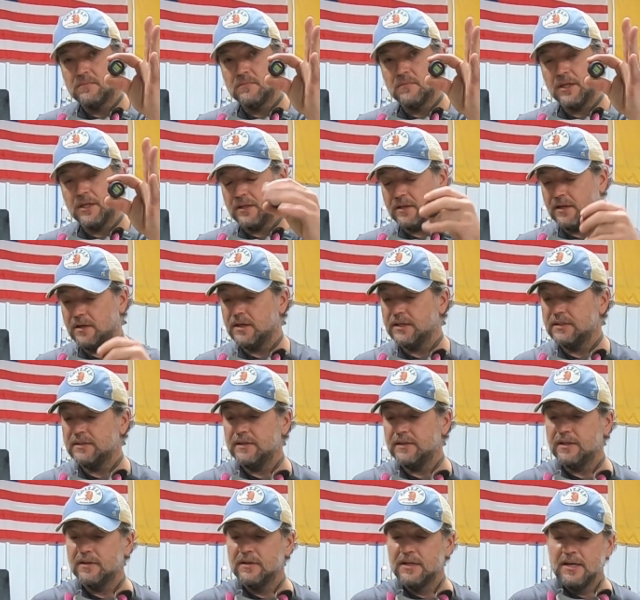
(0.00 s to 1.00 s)
like that right
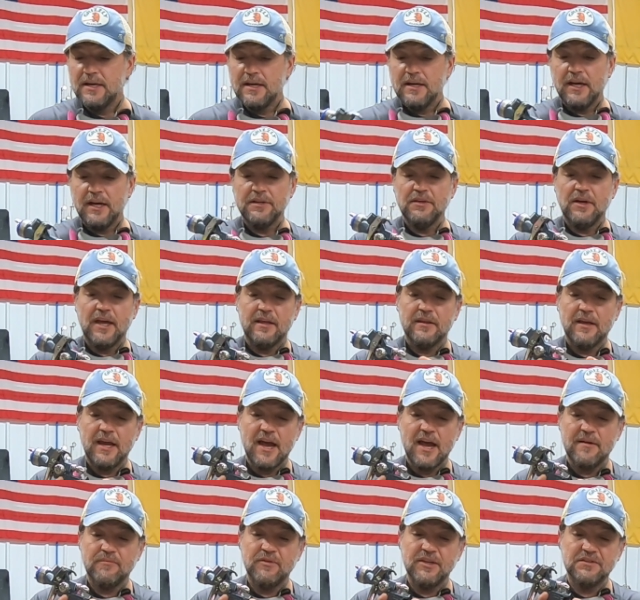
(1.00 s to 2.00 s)
there. And yet they
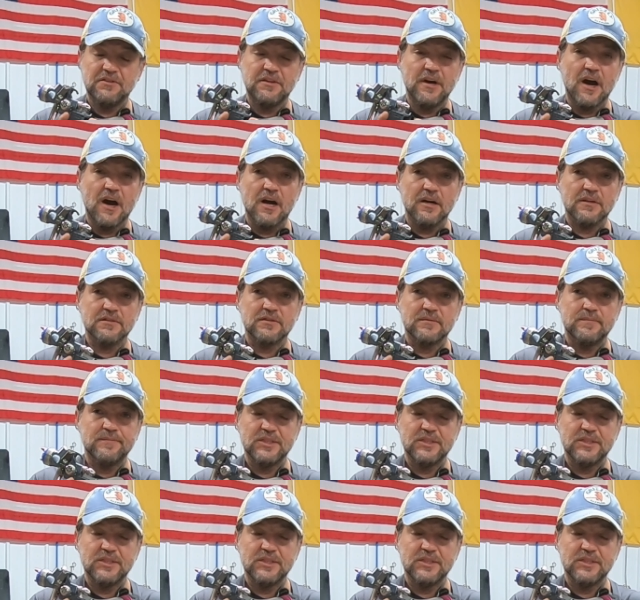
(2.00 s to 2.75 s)
have these docks.